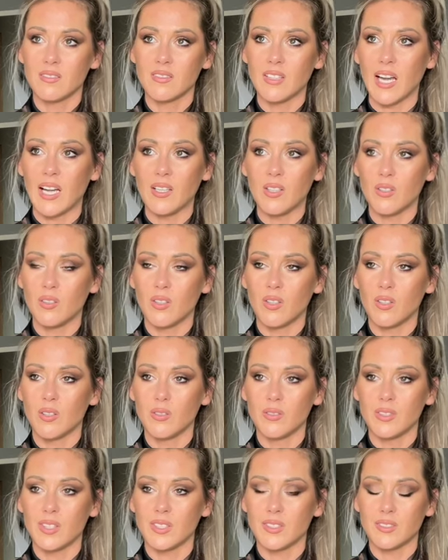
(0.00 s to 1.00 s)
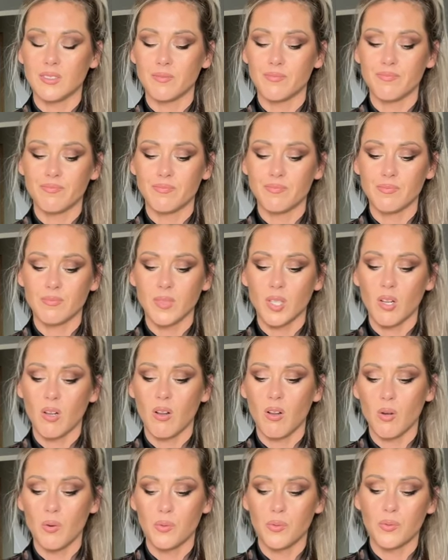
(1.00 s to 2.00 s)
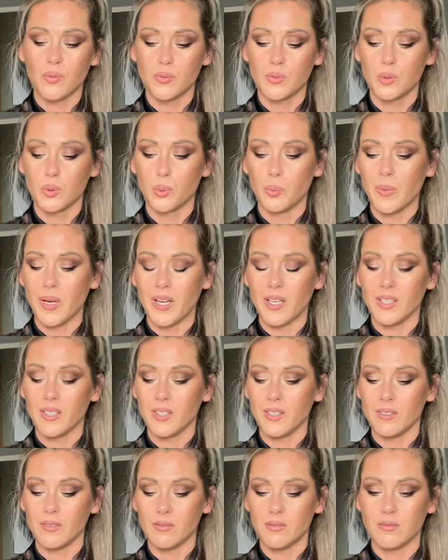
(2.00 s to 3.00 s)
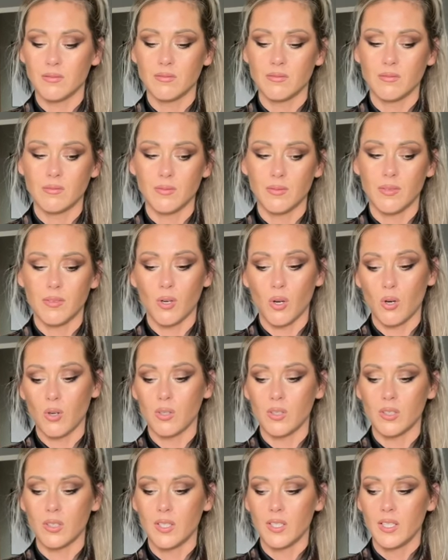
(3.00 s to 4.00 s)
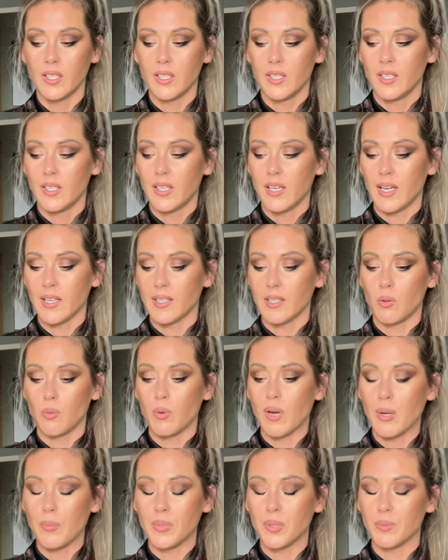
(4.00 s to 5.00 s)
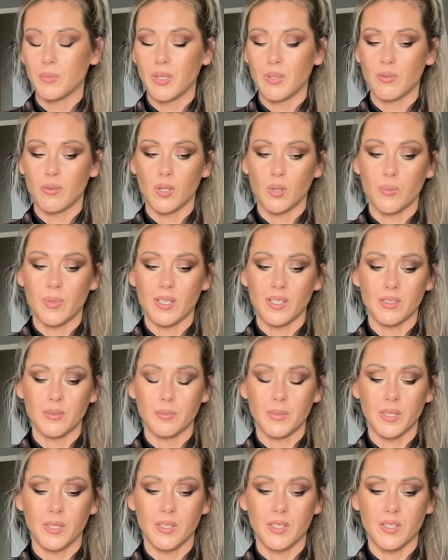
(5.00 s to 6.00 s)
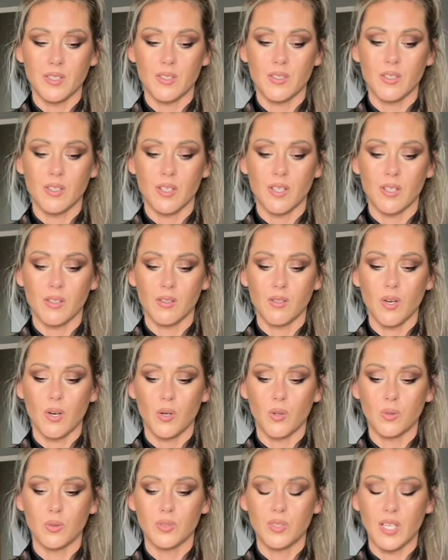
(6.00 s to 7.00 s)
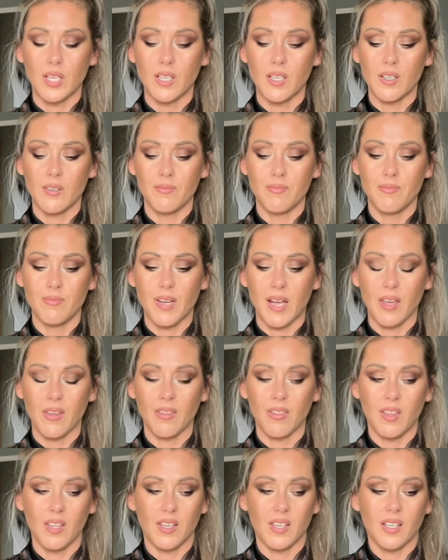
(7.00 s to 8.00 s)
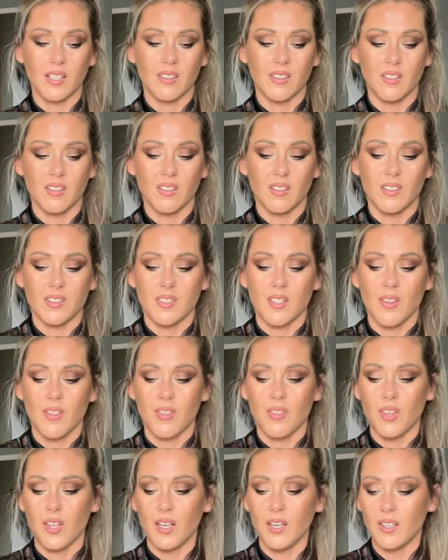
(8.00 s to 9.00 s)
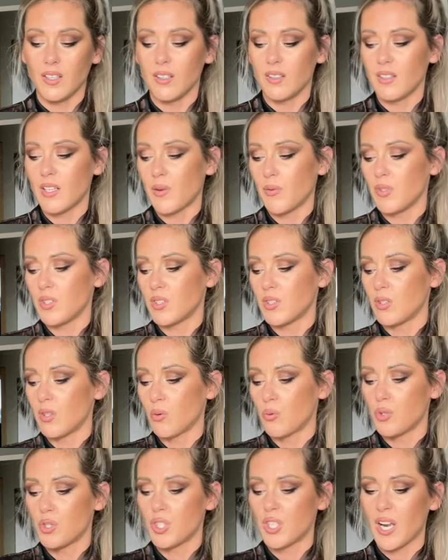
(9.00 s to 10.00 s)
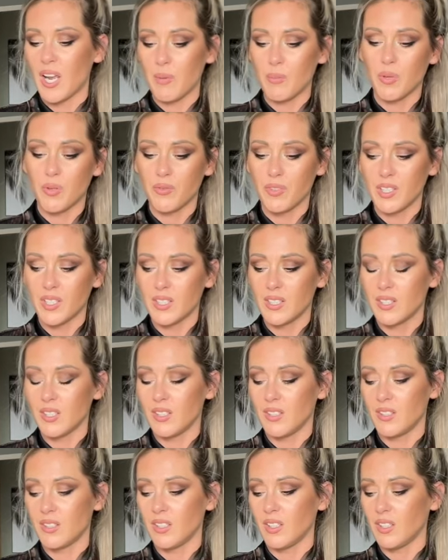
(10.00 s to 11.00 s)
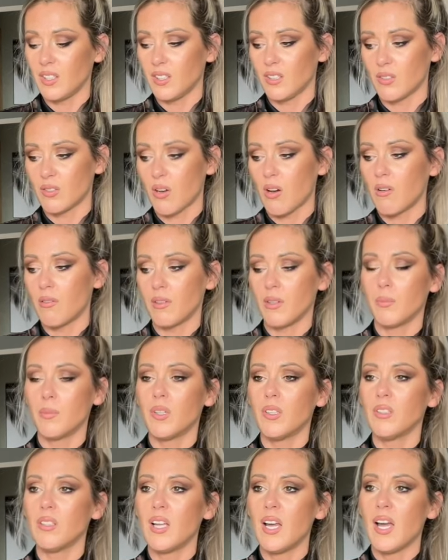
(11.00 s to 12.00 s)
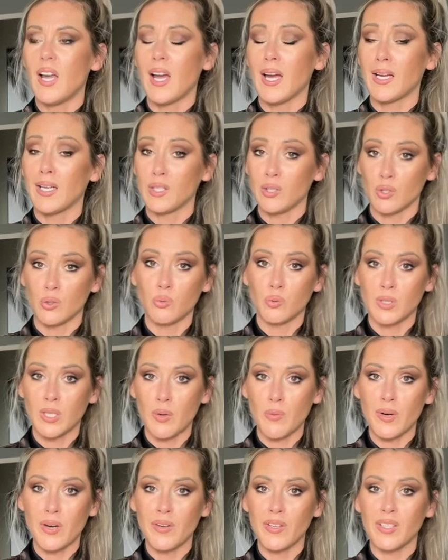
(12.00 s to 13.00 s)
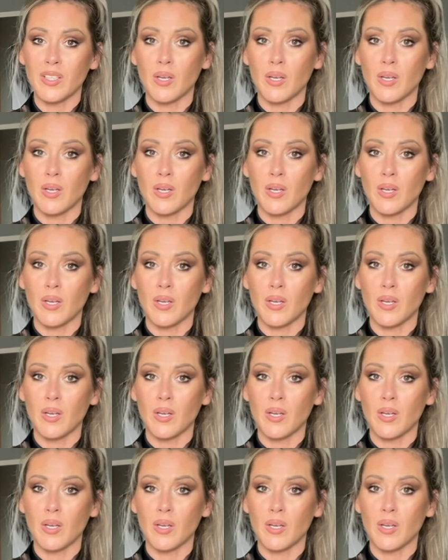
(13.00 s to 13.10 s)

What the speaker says: I don't know, just cloth to my floor. I can wipe with my floor by this coat. I think that it is thin, there is no shape of it, it is horrible, and I don't wanna wear it.